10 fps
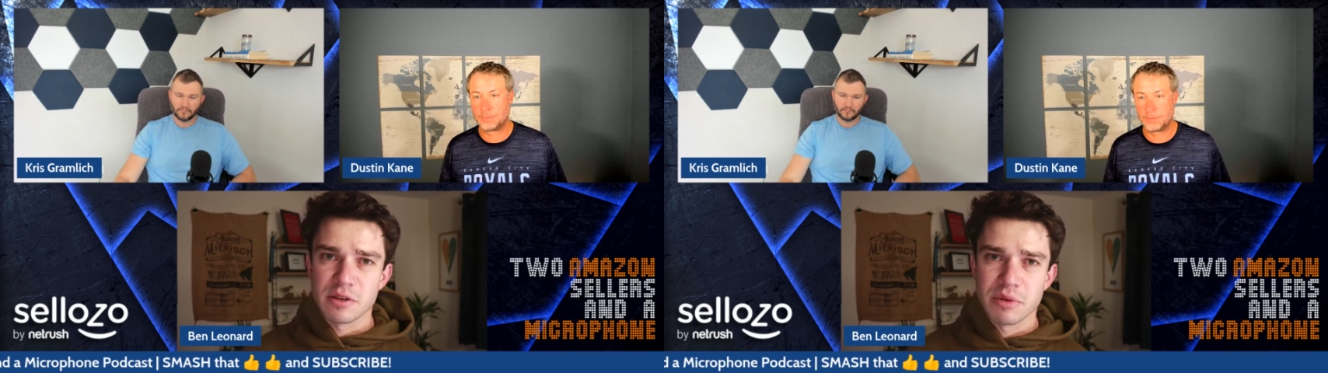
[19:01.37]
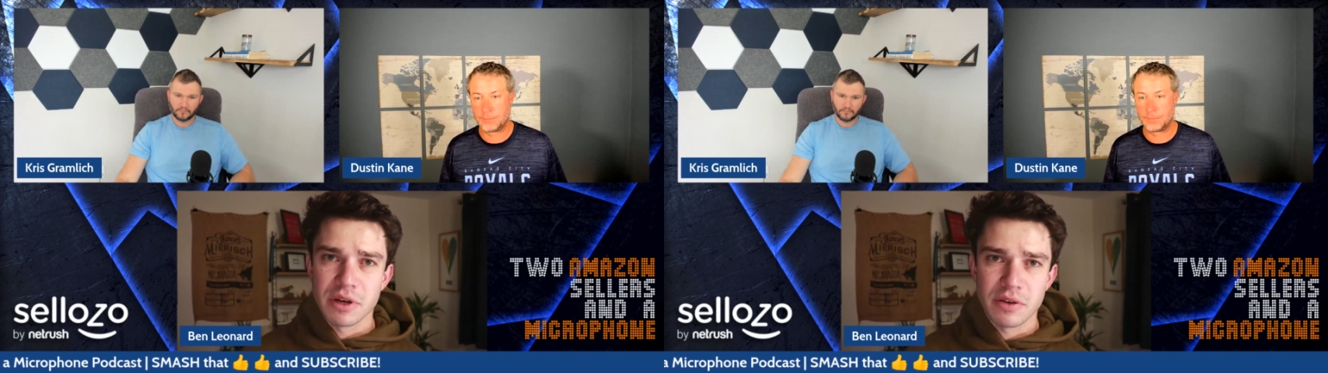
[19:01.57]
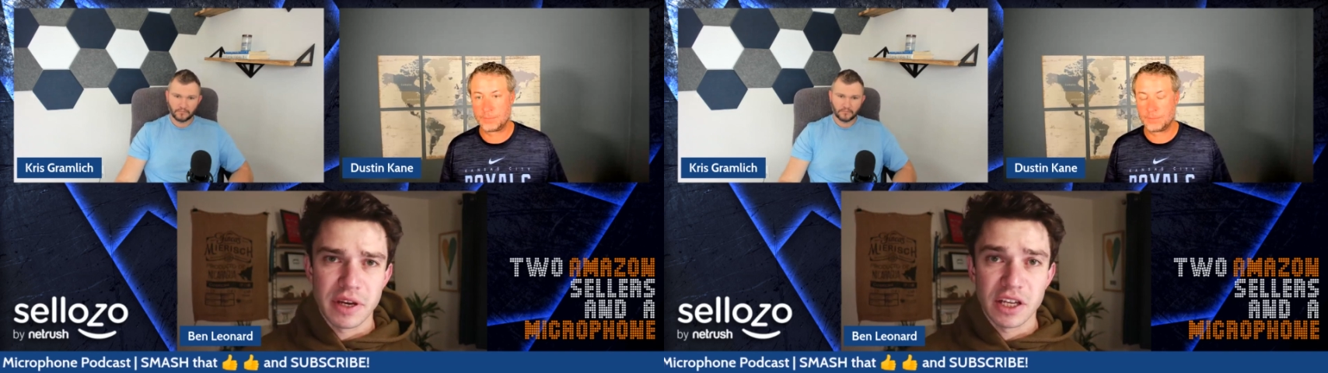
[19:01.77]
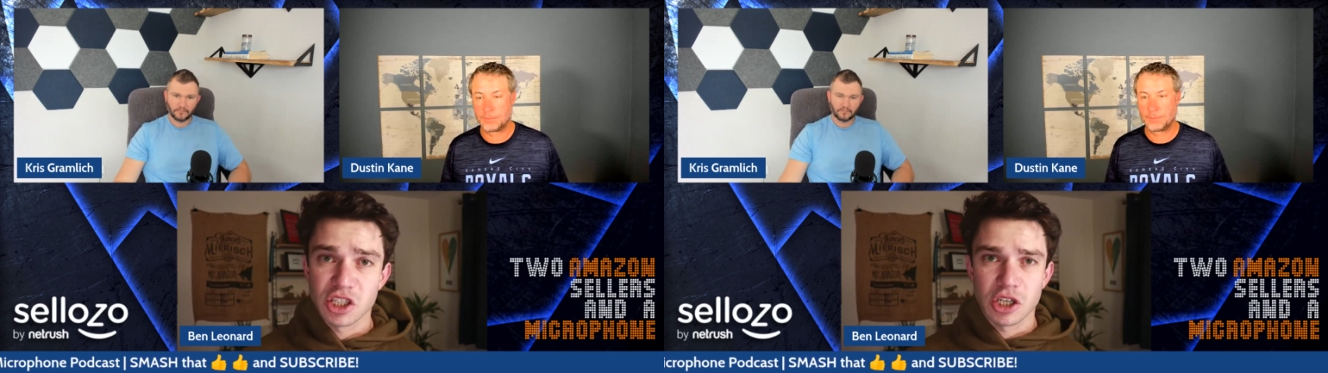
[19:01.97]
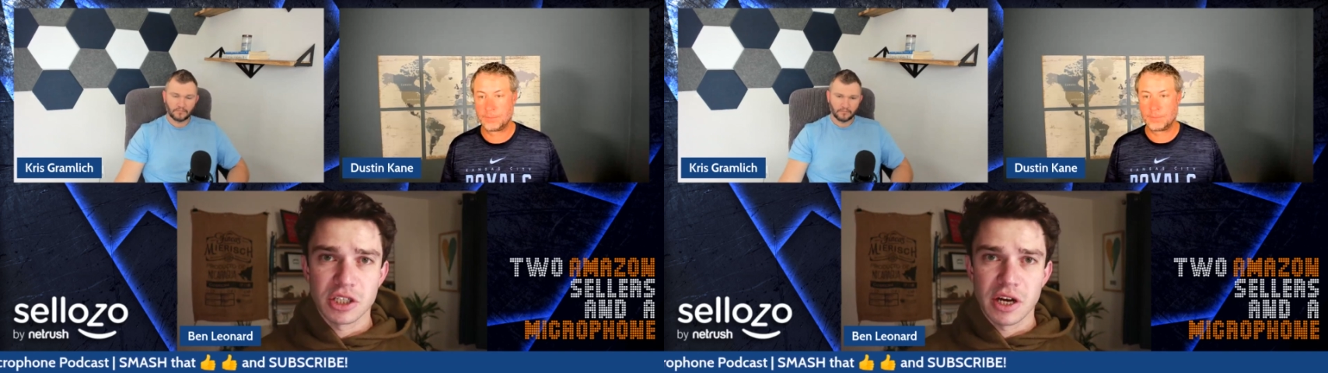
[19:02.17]
Speaker 1: appear they get
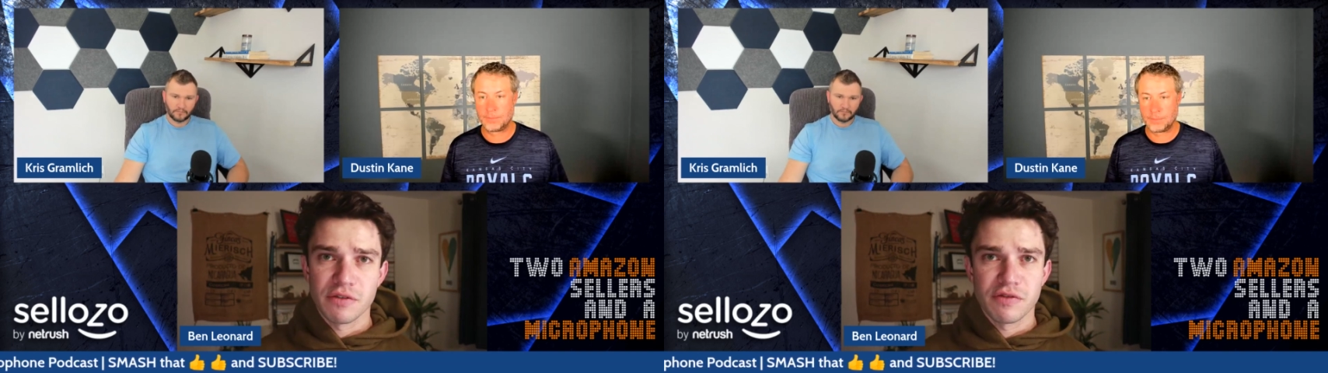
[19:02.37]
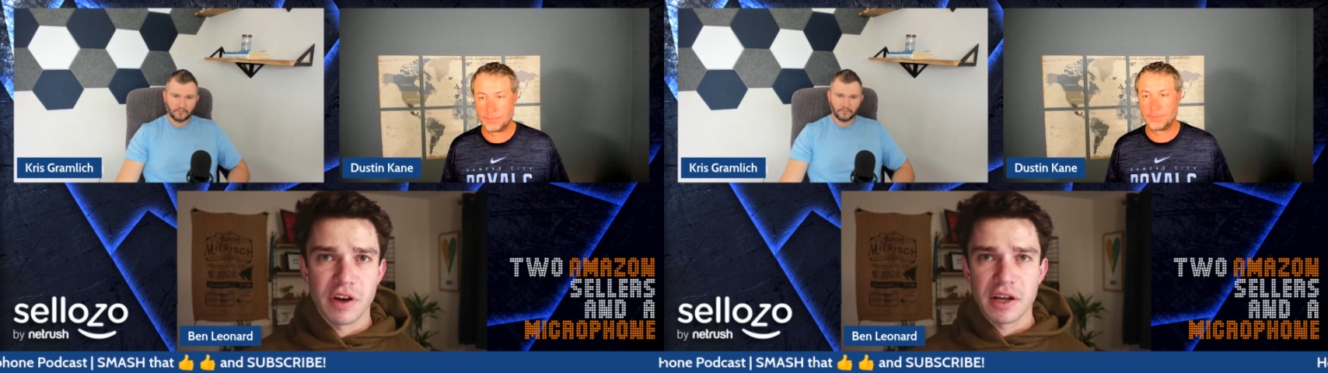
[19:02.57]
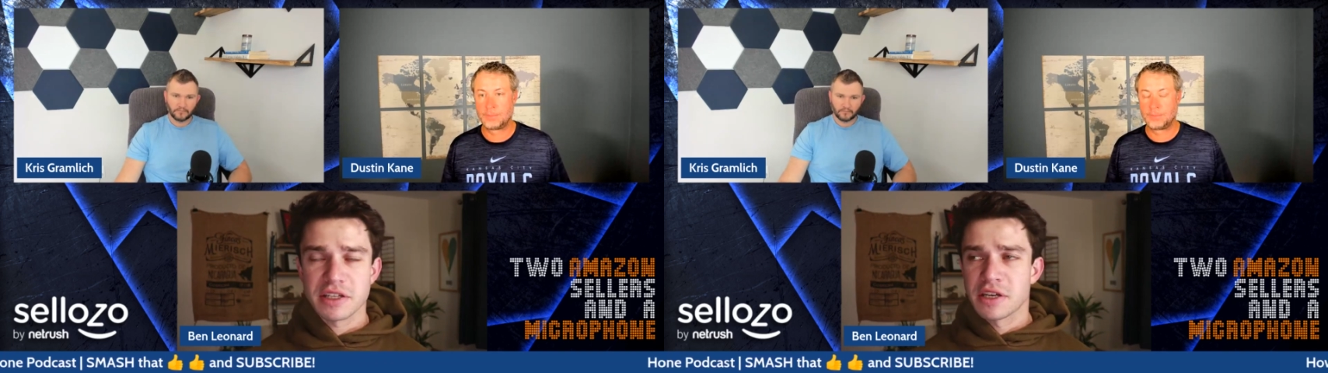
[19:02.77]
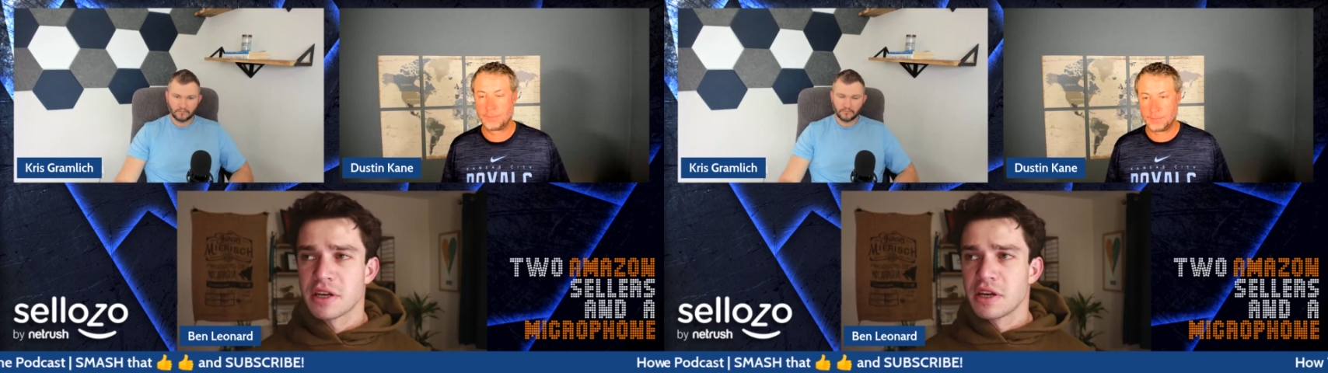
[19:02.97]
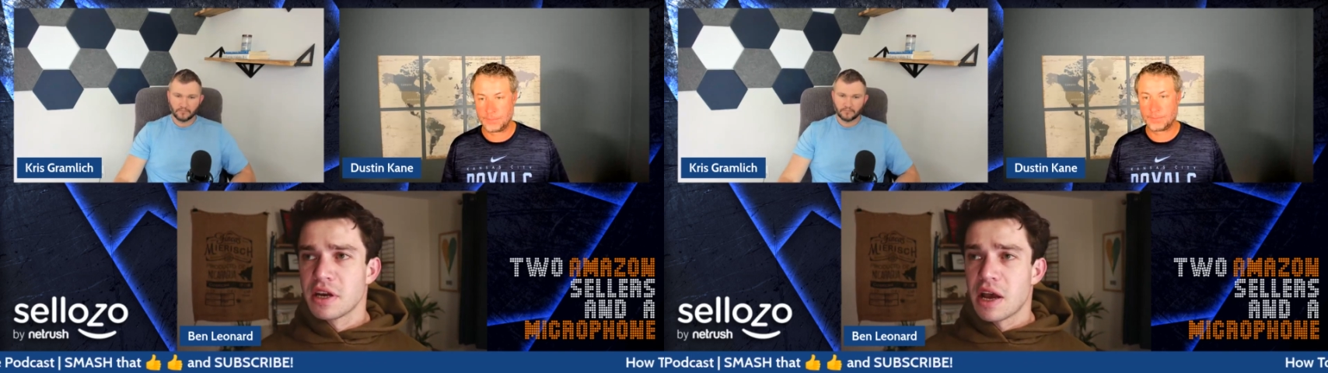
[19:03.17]
shut down fast
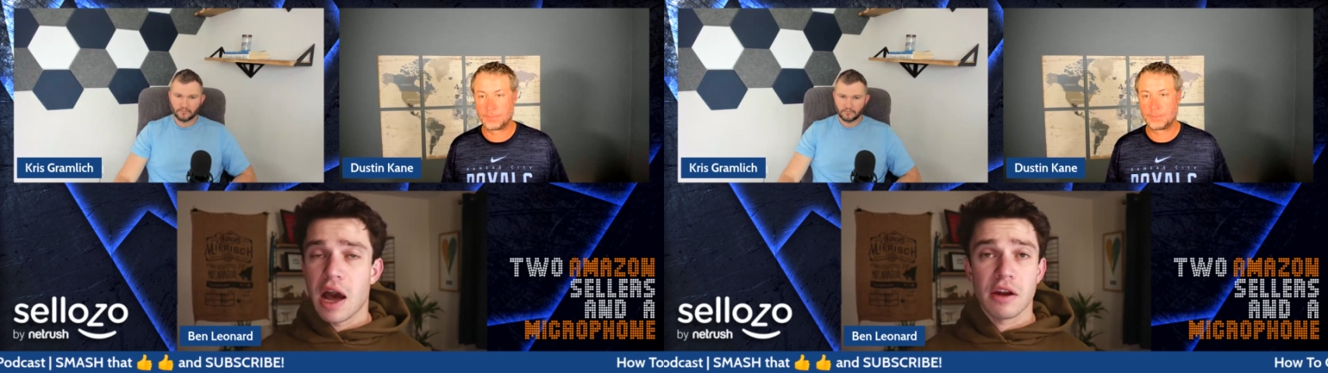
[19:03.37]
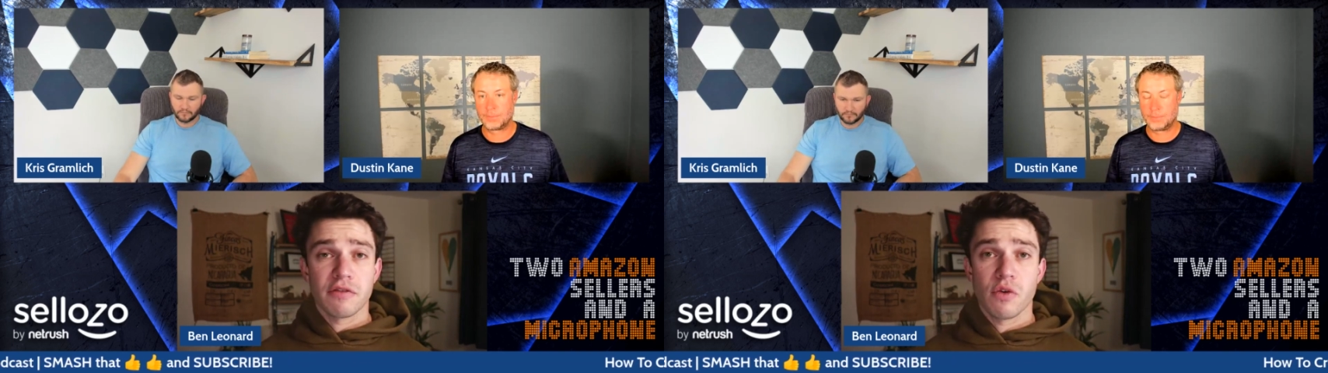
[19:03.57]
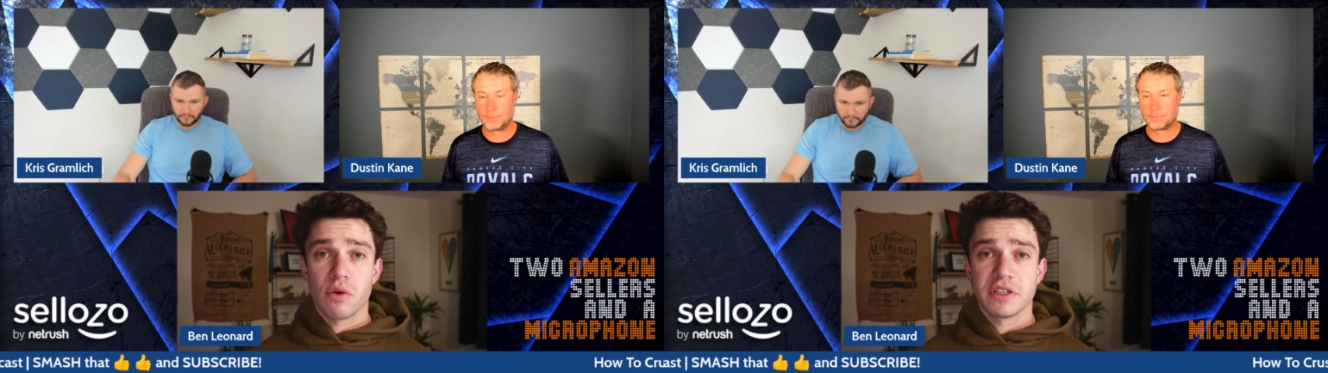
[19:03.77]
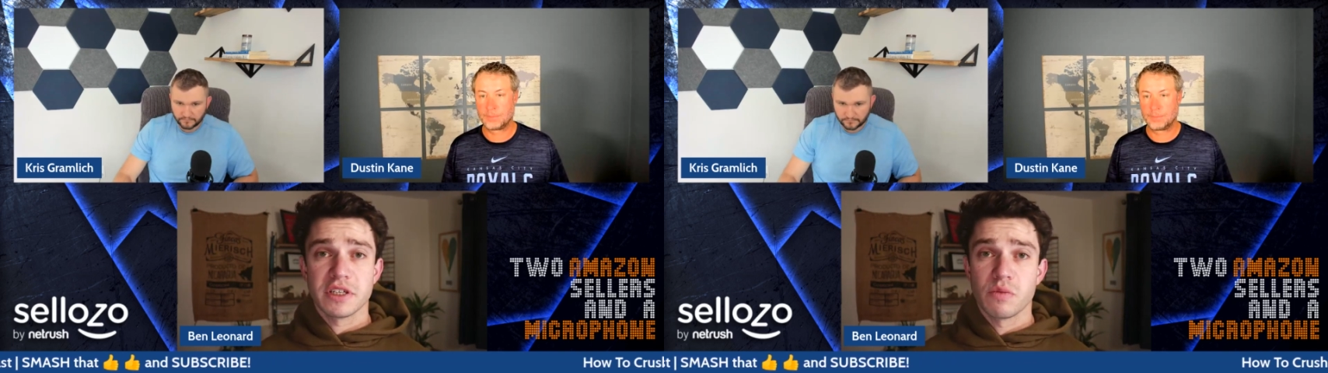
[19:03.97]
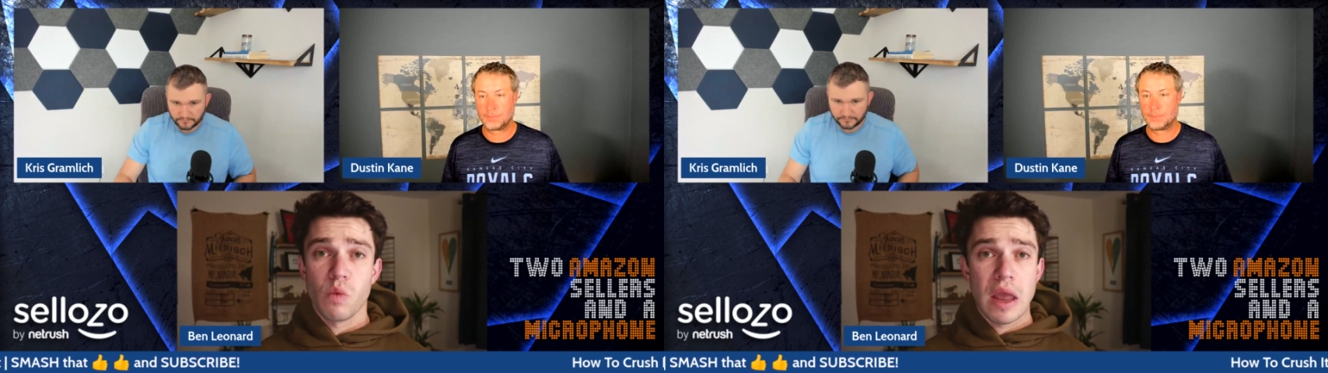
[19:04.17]
and of course it's way